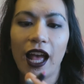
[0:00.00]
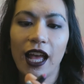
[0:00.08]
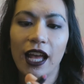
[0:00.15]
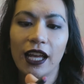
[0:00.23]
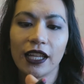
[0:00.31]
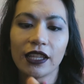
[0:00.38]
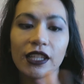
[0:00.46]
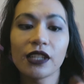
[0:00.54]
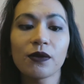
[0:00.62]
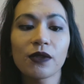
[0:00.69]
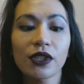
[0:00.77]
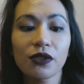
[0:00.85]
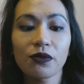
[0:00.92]
And these
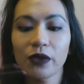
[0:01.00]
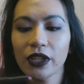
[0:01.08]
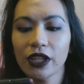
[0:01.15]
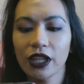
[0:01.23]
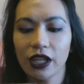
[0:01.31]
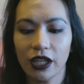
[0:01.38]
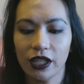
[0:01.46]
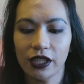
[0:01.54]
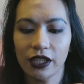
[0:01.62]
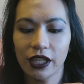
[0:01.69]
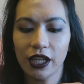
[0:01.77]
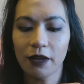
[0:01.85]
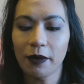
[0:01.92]
ones are really good because
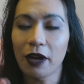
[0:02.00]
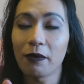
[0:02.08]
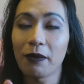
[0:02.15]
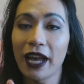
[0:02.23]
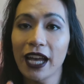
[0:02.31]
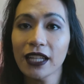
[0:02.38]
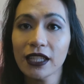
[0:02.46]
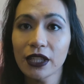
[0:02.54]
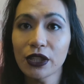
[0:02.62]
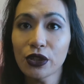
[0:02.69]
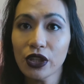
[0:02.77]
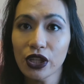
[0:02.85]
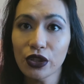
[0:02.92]
they come out matte
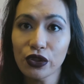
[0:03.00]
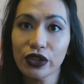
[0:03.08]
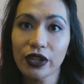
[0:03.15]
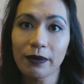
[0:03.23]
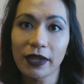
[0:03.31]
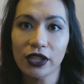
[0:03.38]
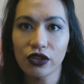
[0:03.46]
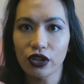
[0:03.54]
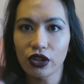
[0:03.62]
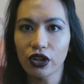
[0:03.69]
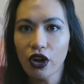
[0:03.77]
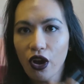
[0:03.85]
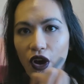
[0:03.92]
and you can use them as
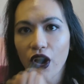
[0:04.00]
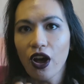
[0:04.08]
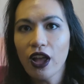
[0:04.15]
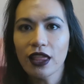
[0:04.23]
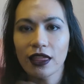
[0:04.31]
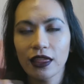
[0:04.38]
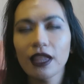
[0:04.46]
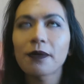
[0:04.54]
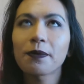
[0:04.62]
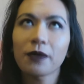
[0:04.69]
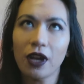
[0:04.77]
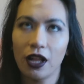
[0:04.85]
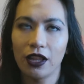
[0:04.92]
your
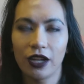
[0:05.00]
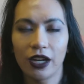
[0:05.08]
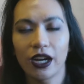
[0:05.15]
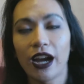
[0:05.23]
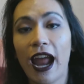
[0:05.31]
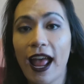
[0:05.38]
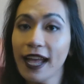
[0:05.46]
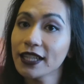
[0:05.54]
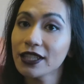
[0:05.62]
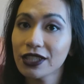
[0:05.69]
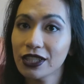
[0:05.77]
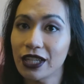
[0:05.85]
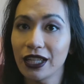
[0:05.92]
lip color
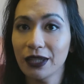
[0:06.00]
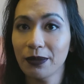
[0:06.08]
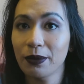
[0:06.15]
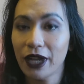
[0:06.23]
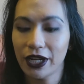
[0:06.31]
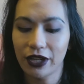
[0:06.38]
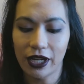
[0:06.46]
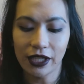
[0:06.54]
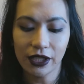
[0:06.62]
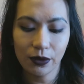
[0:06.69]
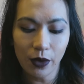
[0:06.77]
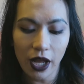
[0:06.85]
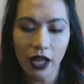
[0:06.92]
and a lip liner
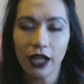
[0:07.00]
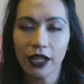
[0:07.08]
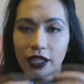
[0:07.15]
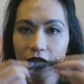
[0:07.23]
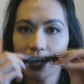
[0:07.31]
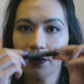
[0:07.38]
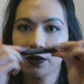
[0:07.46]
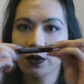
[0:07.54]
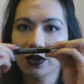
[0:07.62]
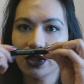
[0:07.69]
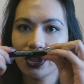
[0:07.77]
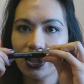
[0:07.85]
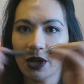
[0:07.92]
as well, and it comes with
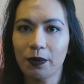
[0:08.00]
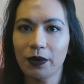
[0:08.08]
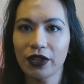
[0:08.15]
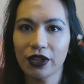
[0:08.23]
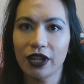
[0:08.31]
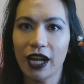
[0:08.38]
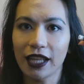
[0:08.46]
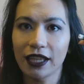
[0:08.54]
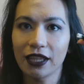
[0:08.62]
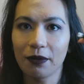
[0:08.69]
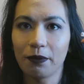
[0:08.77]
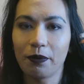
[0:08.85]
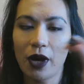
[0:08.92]
a sharpener at
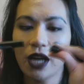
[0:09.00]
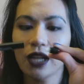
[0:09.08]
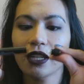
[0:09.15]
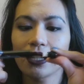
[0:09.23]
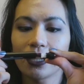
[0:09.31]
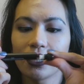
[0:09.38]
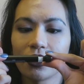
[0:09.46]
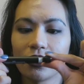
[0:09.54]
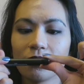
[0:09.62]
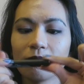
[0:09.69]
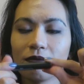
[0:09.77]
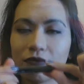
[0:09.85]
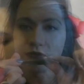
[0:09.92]
the
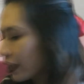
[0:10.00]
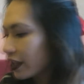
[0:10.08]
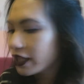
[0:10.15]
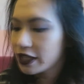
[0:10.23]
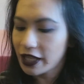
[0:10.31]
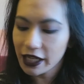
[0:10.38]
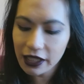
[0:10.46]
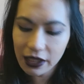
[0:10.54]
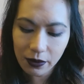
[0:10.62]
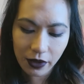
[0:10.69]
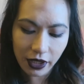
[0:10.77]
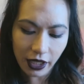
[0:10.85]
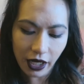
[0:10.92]
bottom. Then the next
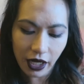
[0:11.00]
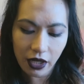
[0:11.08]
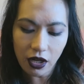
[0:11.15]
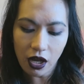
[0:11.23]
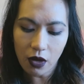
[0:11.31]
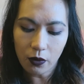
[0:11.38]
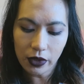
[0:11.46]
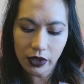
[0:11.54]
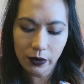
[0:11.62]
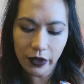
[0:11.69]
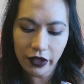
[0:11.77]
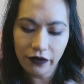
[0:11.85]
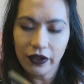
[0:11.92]
one that I got was
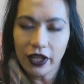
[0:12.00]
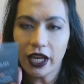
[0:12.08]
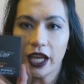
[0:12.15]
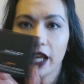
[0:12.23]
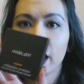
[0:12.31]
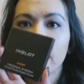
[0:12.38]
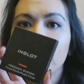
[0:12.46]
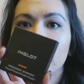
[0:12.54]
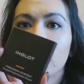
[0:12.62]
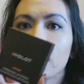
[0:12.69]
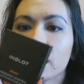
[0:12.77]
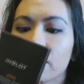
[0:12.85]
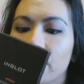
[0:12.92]
one of the
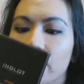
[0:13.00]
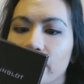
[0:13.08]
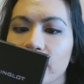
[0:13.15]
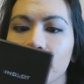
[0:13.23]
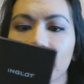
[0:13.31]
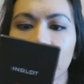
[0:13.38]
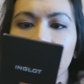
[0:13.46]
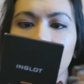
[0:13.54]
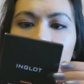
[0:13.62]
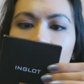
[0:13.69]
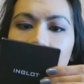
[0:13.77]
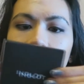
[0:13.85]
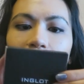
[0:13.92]
Inglot Freedom
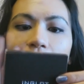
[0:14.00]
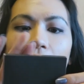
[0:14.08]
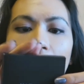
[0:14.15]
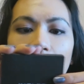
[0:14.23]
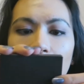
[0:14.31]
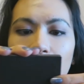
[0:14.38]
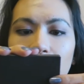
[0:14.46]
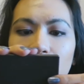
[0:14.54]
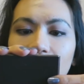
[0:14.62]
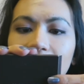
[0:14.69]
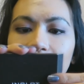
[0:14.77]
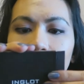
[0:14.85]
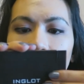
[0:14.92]
System
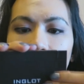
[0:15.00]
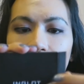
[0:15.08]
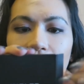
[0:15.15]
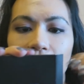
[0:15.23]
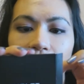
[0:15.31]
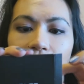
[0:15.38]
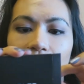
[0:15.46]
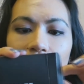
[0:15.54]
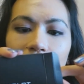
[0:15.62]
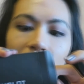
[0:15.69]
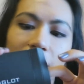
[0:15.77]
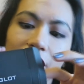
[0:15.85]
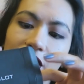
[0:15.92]
pressed powder
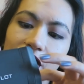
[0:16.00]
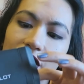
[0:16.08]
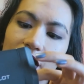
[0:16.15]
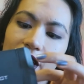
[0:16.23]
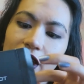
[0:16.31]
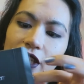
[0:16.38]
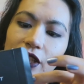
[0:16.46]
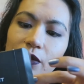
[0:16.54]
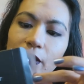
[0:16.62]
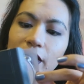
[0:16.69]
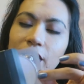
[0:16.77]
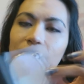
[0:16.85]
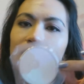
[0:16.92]
in the shade
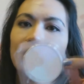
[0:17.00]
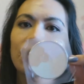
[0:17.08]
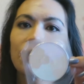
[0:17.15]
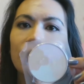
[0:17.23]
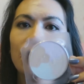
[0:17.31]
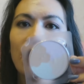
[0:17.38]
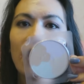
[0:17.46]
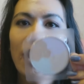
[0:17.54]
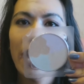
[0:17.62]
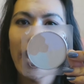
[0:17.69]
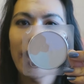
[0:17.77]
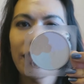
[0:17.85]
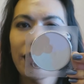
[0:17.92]
22,
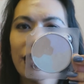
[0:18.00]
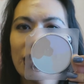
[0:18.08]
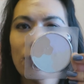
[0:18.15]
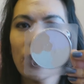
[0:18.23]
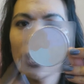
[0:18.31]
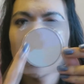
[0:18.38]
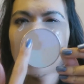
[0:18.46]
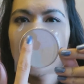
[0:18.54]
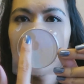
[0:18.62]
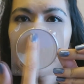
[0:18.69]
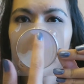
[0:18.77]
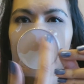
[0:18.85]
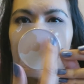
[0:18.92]
and this one
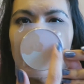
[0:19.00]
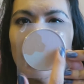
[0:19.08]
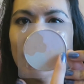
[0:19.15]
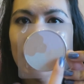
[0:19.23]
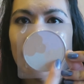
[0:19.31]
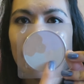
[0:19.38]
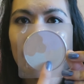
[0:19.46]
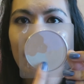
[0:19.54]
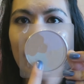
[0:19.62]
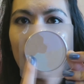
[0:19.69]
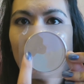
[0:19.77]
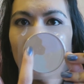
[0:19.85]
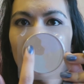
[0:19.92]
is just
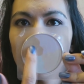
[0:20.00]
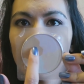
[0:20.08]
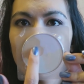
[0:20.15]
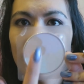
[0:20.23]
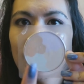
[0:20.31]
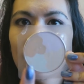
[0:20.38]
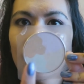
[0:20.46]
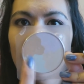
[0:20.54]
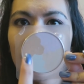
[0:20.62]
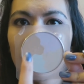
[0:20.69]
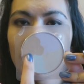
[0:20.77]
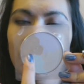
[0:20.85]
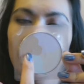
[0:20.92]
different colors here. You
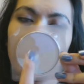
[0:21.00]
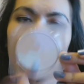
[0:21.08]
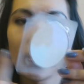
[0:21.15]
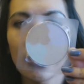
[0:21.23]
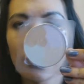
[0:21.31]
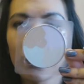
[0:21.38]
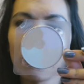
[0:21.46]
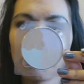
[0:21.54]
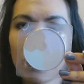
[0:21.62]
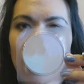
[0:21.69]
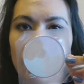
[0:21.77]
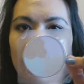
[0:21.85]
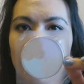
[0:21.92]
got your like
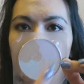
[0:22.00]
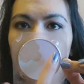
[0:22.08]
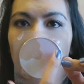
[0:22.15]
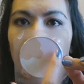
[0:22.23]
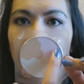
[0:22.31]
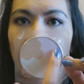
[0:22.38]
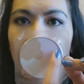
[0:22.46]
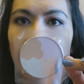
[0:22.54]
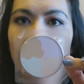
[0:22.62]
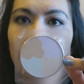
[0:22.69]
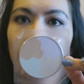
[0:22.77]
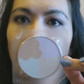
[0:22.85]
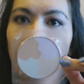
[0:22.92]
bronzy color,
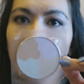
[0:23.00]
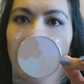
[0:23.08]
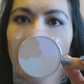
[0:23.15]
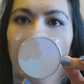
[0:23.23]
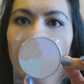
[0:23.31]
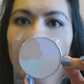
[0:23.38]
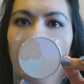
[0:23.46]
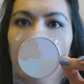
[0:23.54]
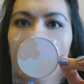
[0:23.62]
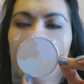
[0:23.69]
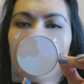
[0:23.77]
your pink